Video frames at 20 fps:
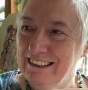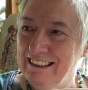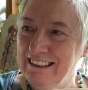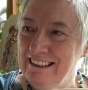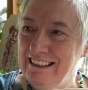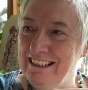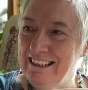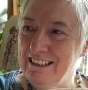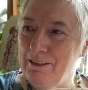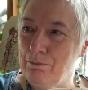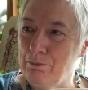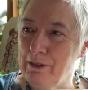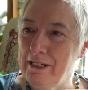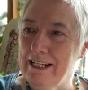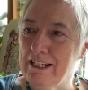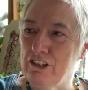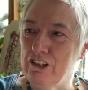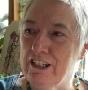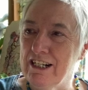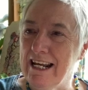She's in pretty
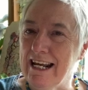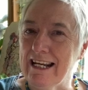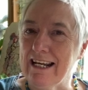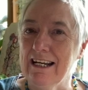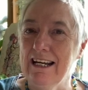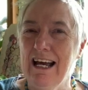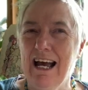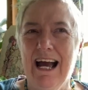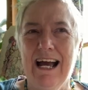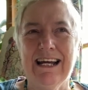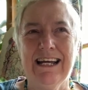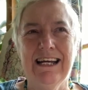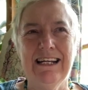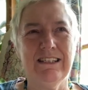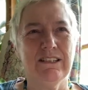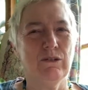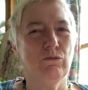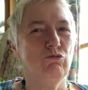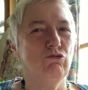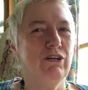good nick. I get
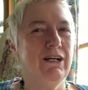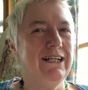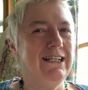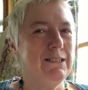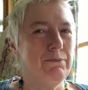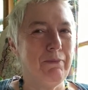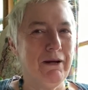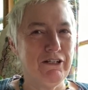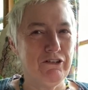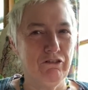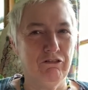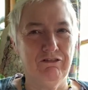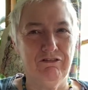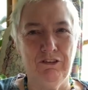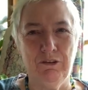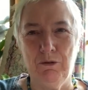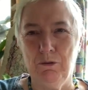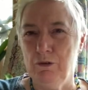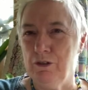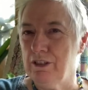some really special
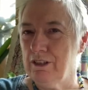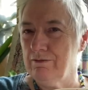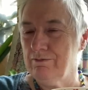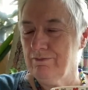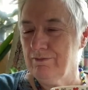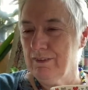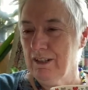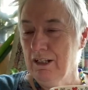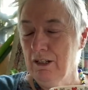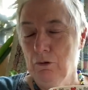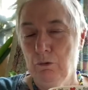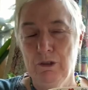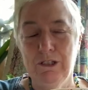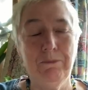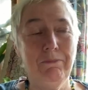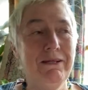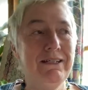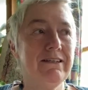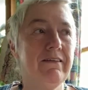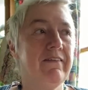food, which
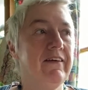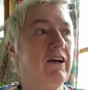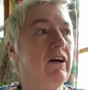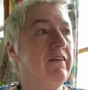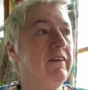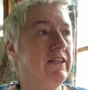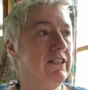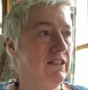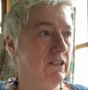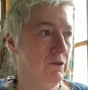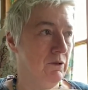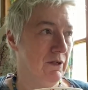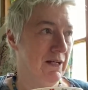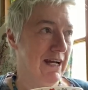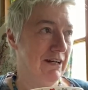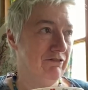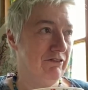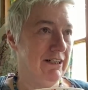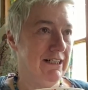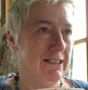means that the other two
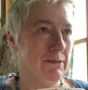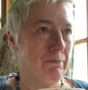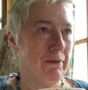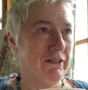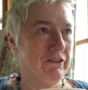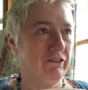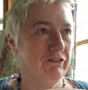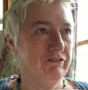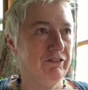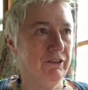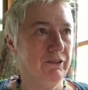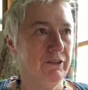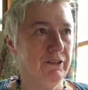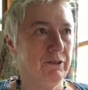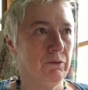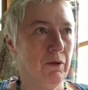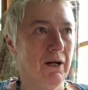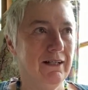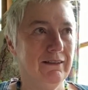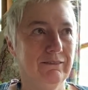get really special food as
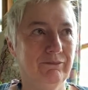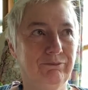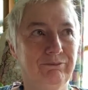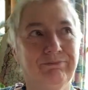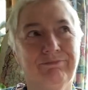well.